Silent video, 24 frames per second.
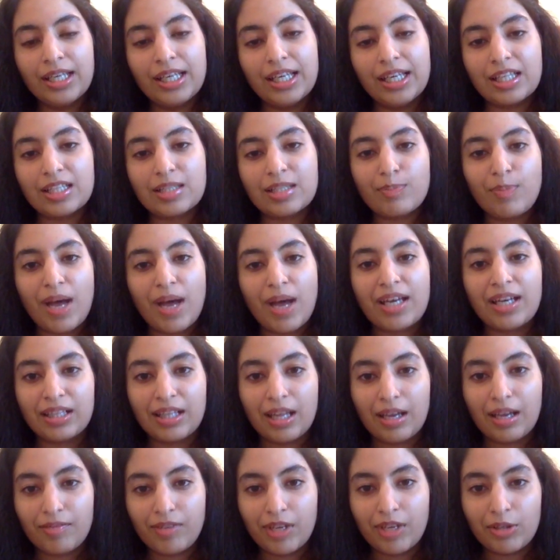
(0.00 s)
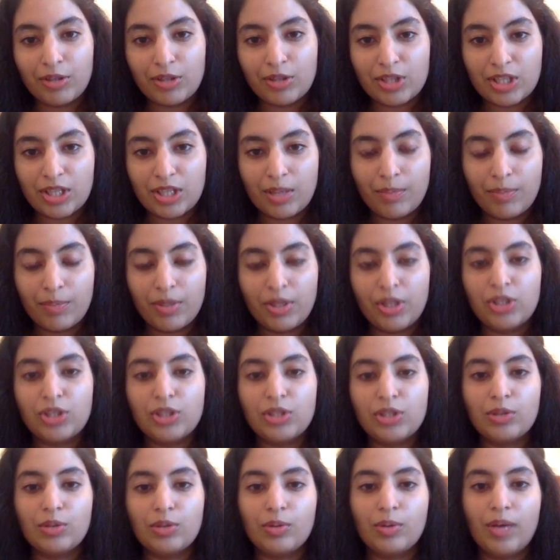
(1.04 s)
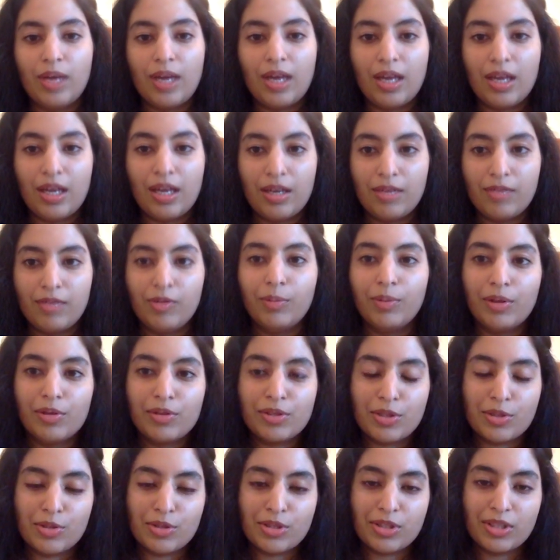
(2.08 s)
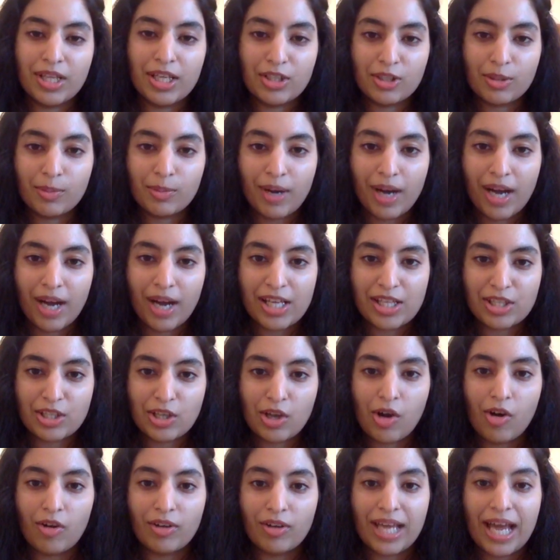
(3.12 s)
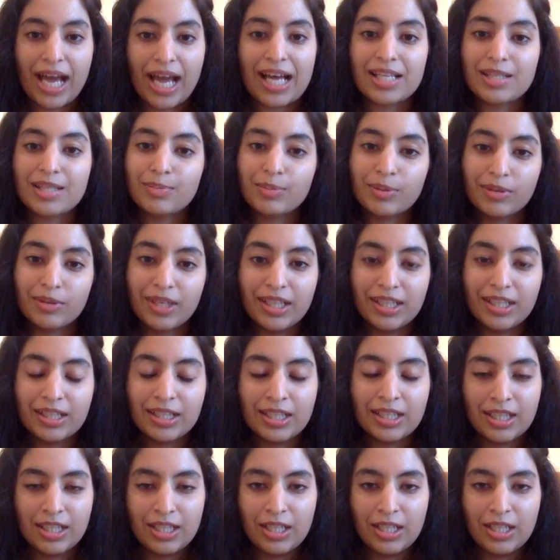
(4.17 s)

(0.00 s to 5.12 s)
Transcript: expanding that fellowship into a full blown social enterprise called Aspirate,